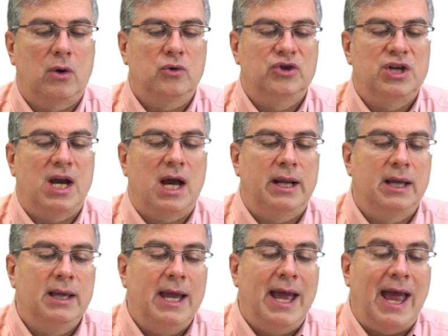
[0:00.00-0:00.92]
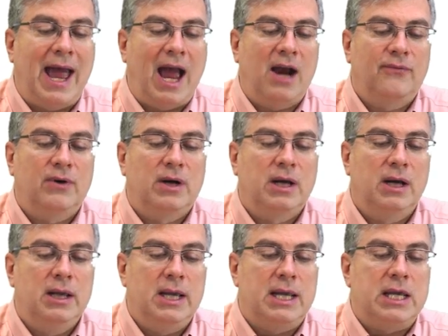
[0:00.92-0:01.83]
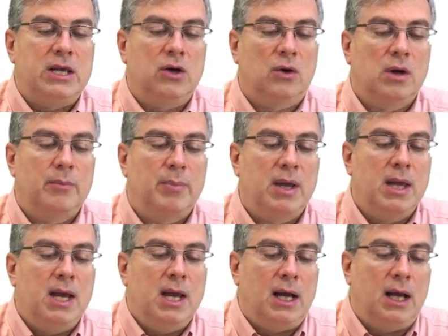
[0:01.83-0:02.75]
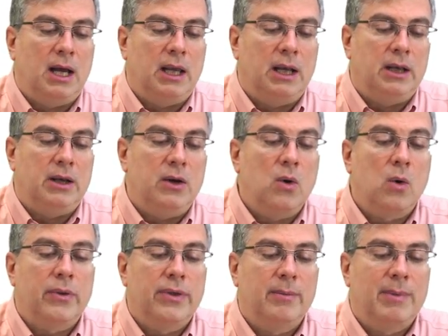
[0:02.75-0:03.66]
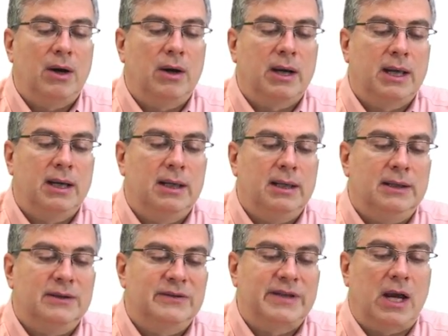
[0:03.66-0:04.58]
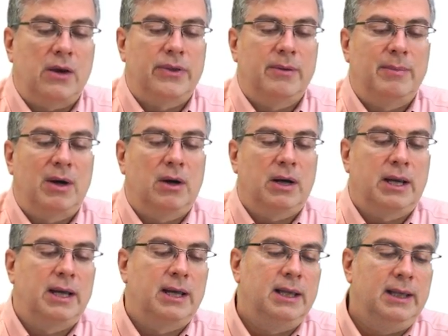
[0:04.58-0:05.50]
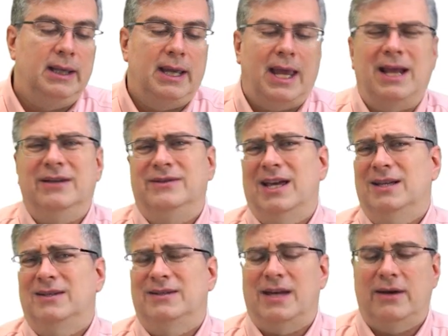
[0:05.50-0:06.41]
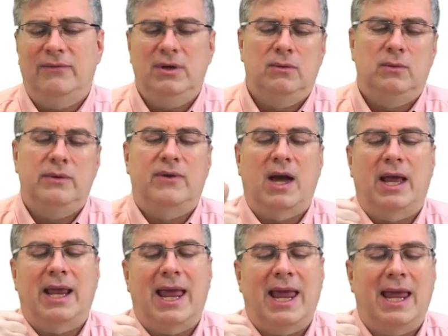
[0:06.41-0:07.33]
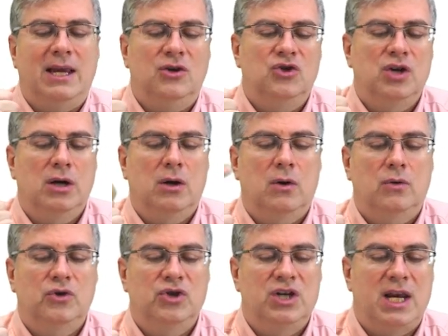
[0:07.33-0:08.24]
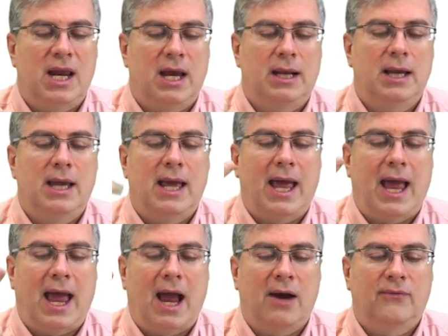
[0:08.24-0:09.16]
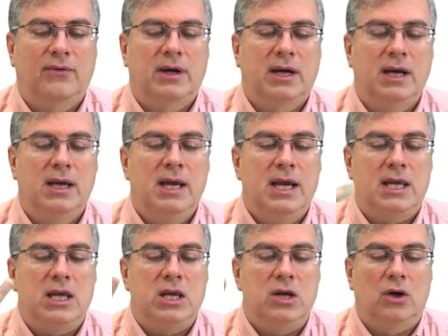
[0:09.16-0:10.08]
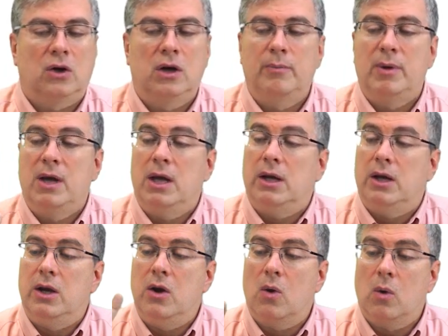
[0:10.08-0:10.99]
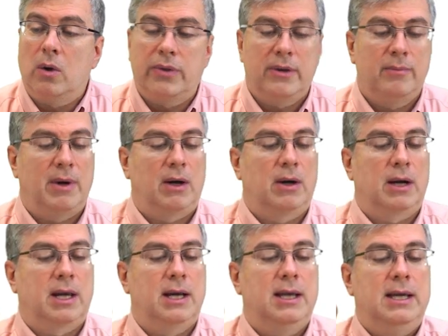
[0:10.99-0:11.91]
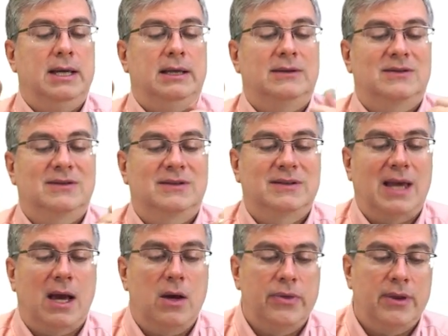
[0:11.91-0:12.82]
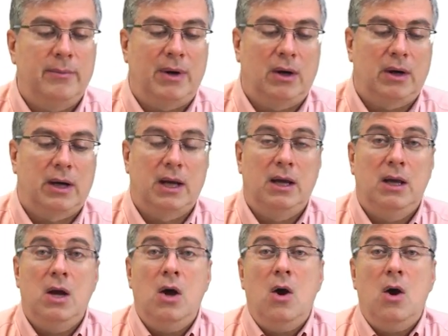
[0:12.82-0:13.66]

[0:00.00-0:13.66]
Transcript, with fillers: it Oceania, Africa, Europe, uh, North America, South America. And is that seven? We've got Asia, Oceania, Africa, Europe, North America, South America,